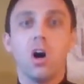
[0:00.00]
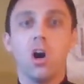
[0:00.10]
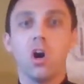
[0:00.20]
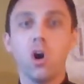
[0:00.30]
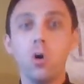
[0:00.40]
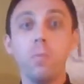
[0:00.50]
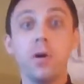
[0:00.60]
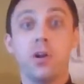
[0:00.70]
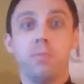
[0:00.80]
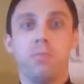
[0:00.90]
Our
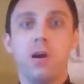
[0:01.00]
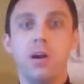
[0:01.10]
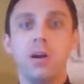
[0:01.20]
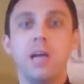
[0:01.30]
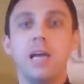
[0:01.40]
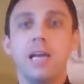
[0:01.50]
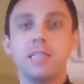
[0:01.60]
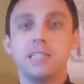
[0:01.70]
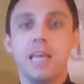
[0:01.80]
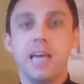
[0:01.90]
hope and our prayer
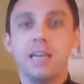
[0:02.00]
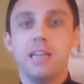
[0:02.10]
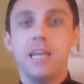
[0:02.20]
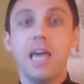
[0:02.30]
is that